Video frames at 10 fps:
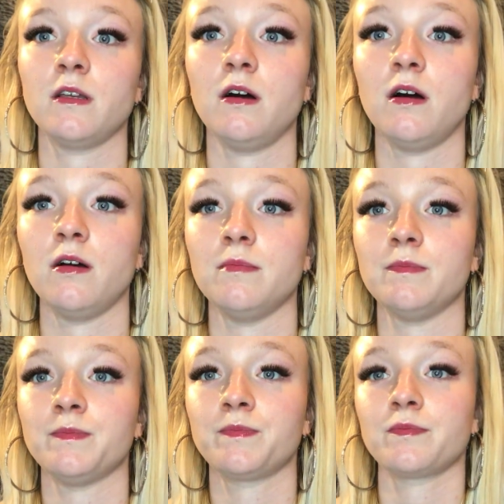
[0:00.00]
a
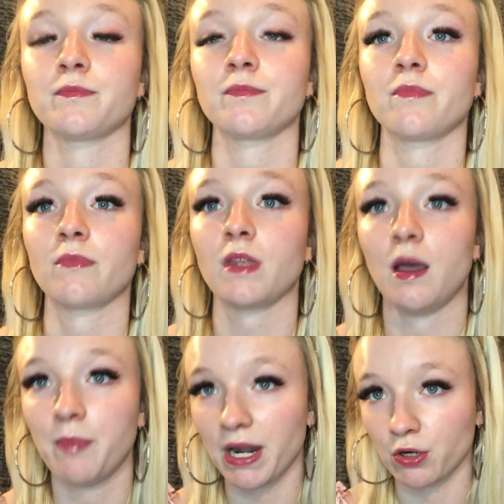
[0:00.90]

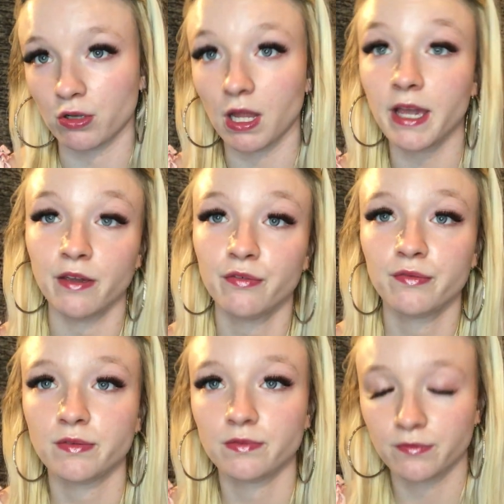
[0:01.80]
better life
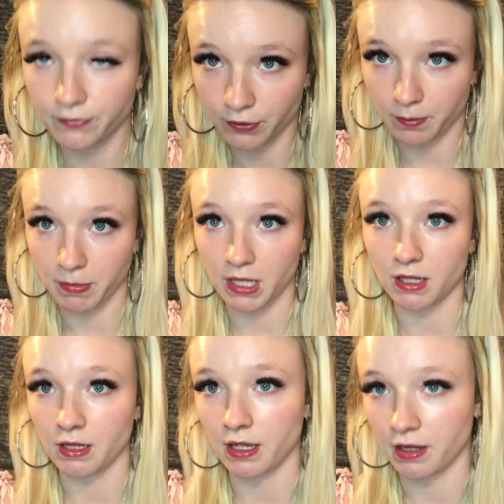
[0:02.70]
for
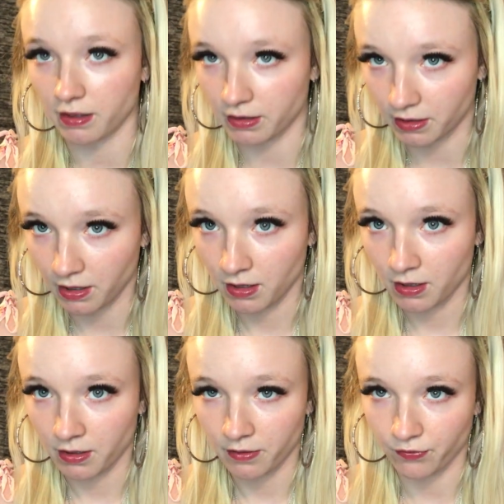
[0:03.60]
me and
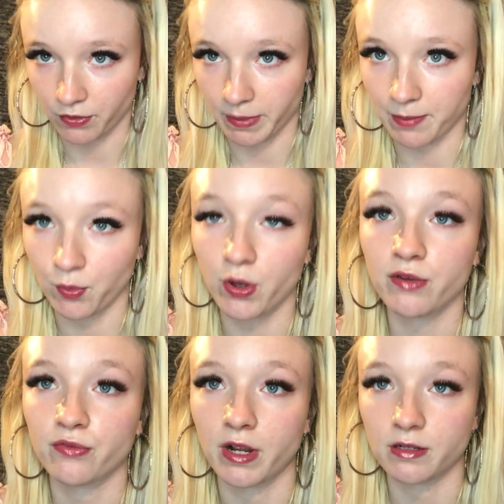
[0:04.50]
for my
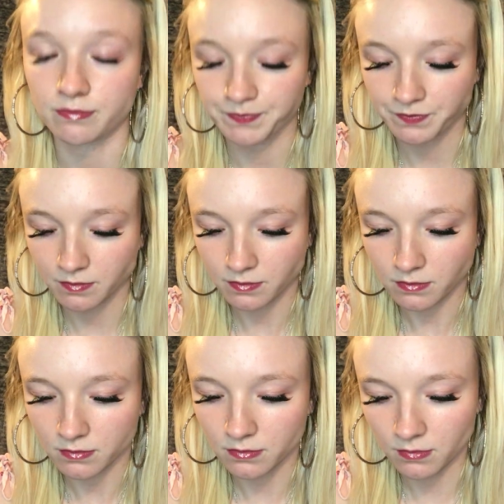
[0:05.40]
boyfriend.
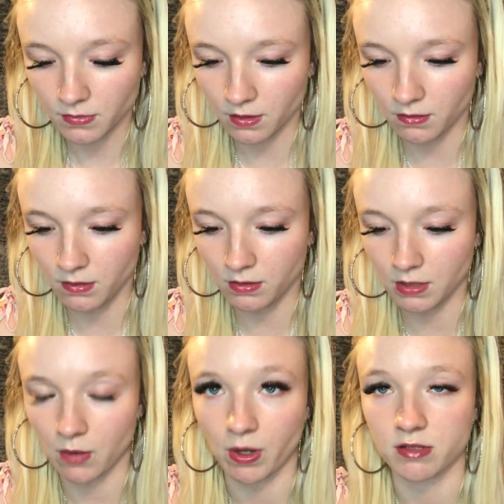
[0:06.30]

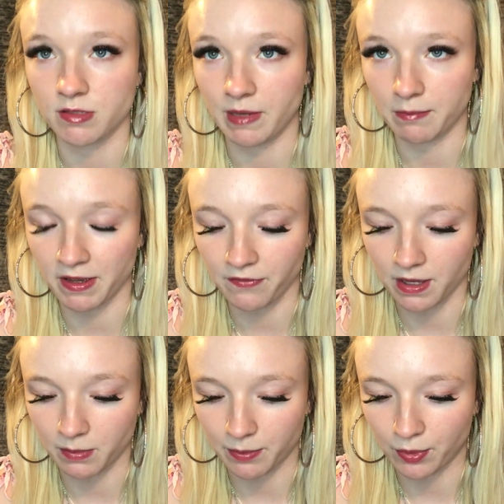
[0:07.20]
I wanted to make my
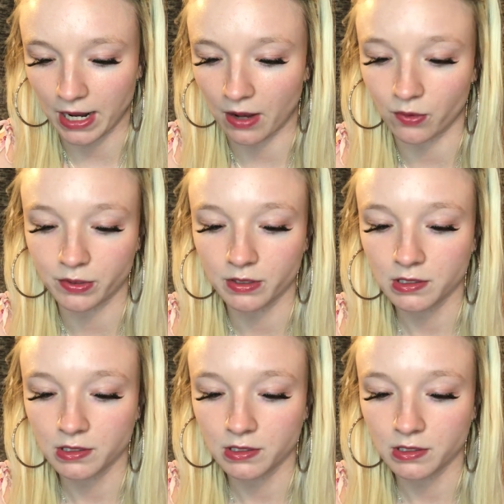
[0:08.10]
family proud.